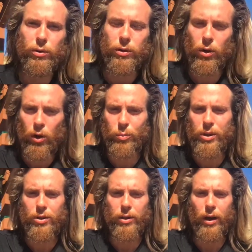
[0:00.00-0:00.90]
in Long
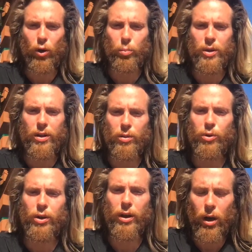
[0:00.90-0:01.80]
Beach, LB
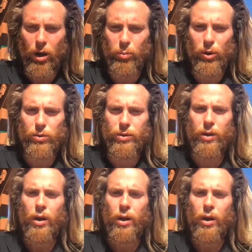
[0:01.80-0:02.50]
Community Compost,